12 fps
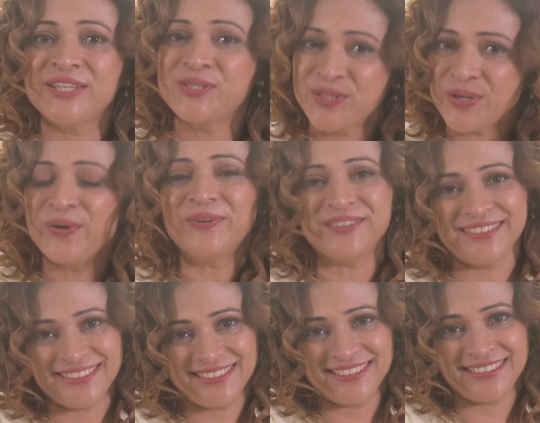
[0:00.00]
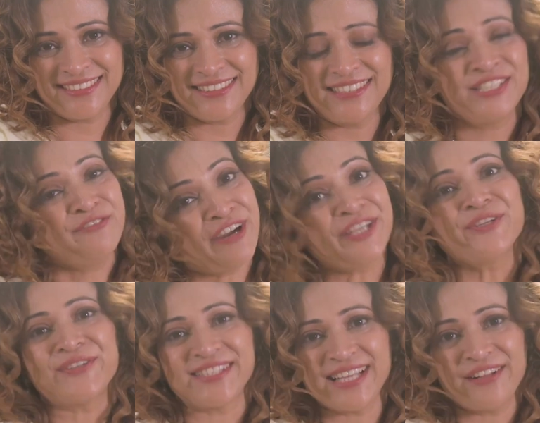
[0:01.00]
So define
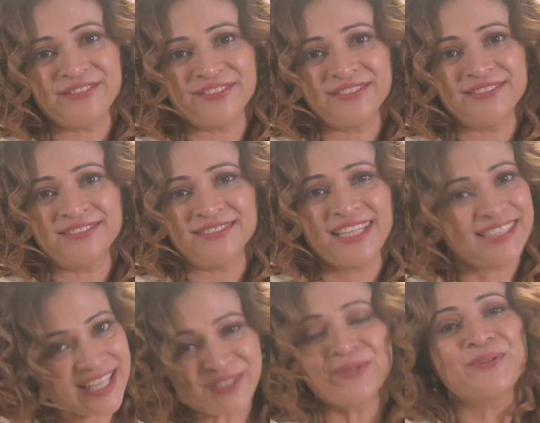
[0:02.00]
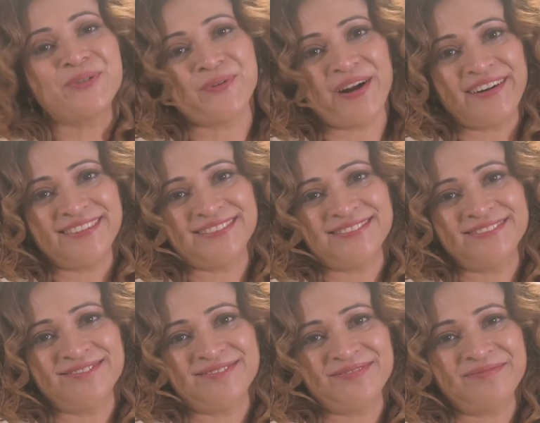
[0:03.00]
yourself and that's who you are.
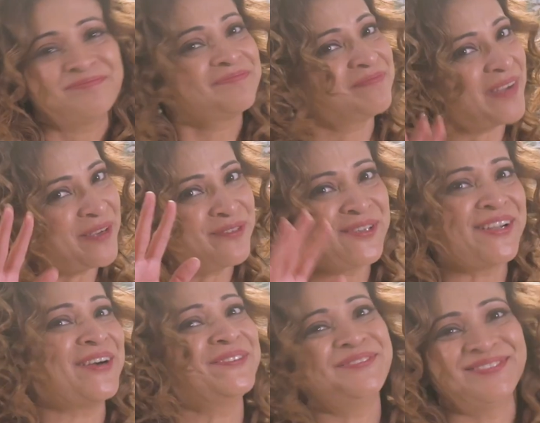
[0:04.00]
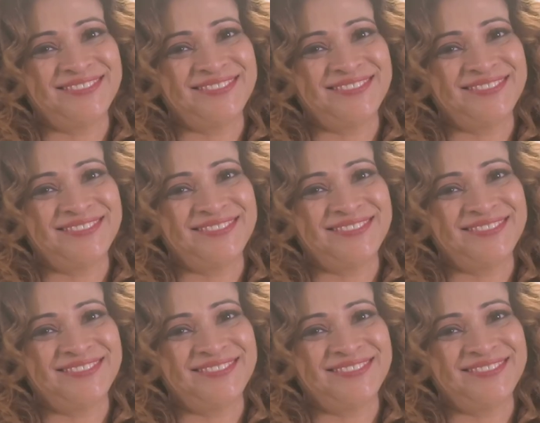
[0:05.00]
Bye for now.